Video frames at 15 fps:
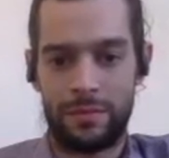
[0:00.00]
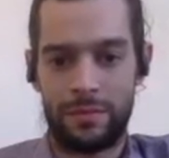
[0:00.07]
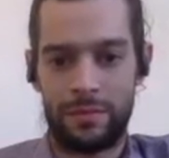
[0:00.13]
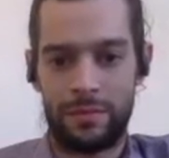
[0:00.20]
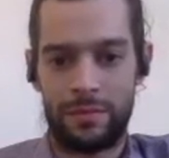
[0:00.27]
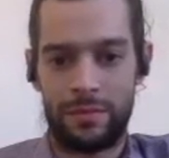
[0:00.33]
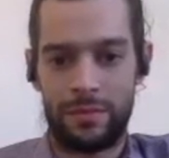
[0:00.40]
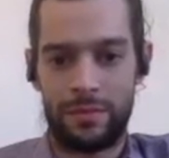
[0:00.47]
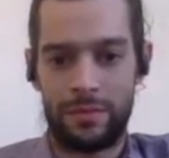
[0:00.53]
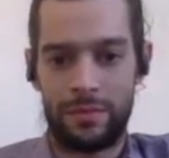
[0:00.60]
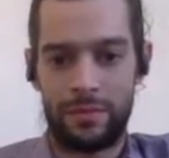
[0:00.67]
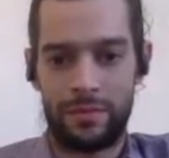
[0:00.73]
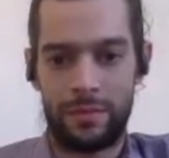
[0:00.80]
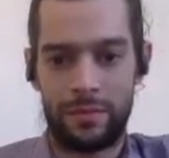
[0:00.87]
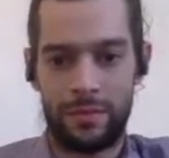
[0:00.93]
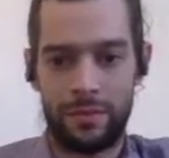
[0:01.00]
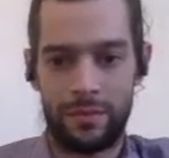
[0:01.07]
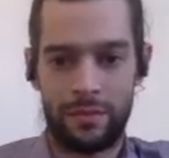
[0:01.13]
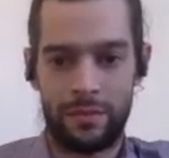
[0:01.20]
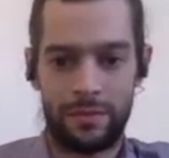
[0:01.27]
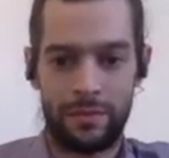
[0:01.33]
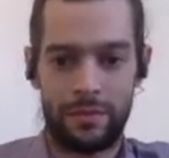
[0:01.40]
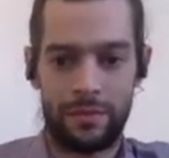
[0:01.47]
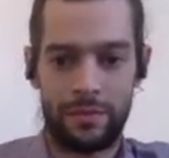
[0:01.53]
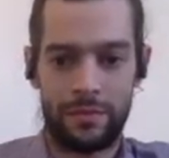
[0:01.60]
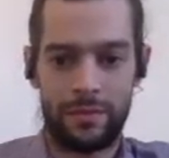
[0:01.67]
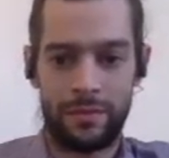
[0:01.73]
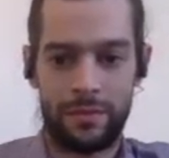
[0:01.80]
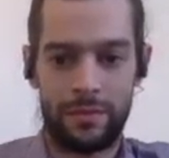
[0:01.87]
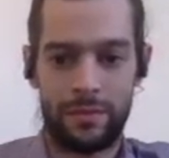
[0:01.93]

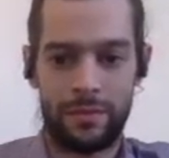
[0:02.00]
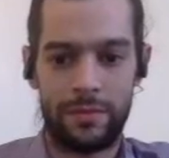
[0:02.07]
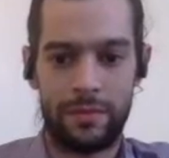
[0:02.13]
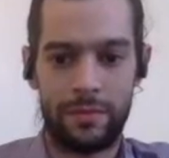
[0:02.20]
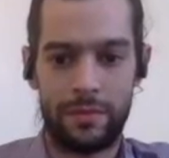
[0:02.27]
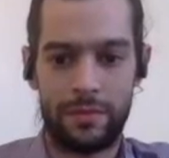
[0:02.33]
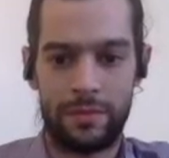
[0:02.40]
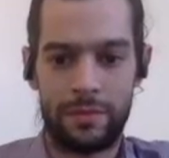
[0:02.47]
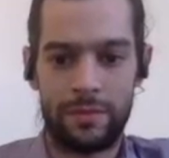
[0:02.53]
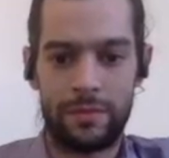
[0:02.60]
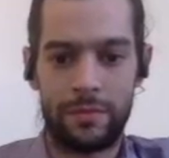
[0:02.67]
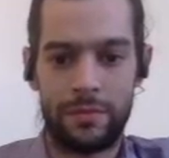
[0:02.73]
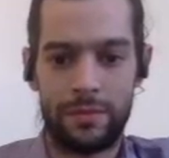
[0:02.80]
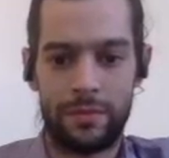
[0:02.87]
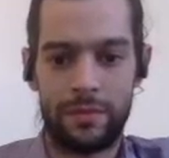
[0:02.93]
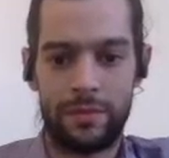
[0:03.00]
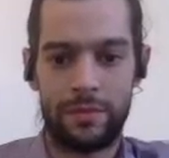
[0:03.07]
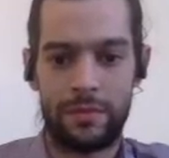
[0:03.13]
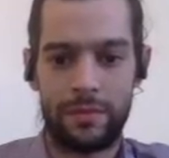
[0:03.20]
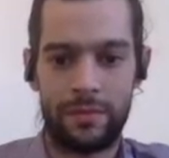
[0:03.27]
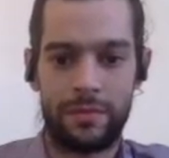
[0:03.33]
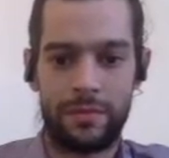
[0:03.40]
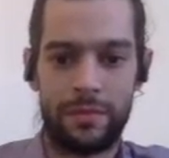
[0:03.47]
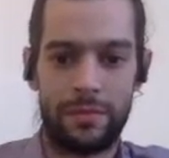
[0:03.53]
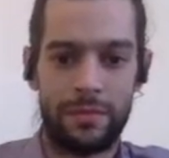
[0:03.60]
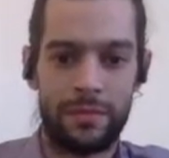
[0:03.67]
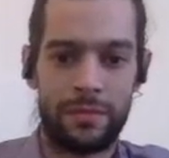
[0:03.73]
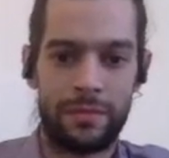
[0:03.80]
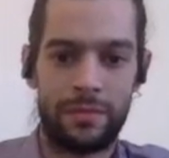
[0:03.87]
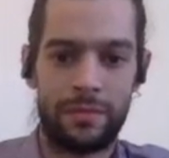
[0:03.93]

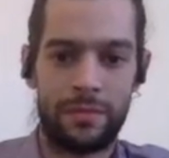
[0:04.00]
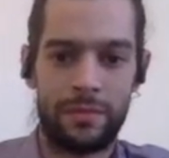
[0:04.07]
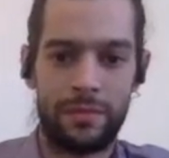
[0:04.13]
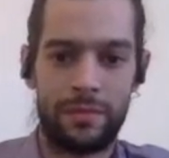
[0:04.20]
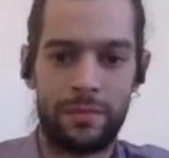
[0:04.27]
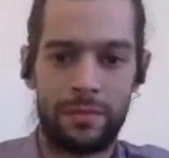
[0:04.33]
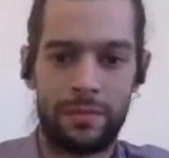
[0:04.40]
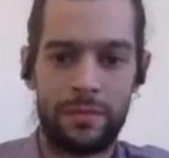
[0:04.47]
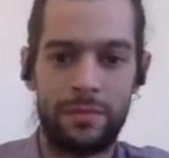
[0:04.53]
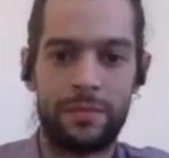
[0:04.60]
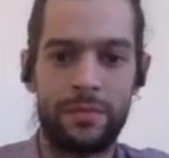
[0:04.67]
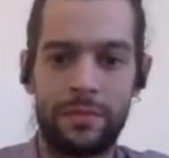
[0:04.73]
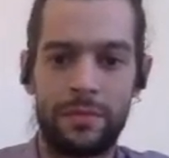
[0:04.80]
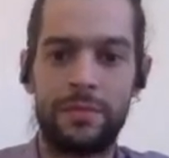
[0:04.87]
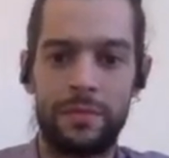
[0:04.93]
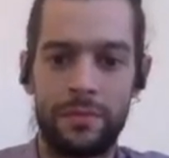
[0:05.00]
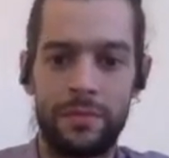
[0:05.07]
(not speaking)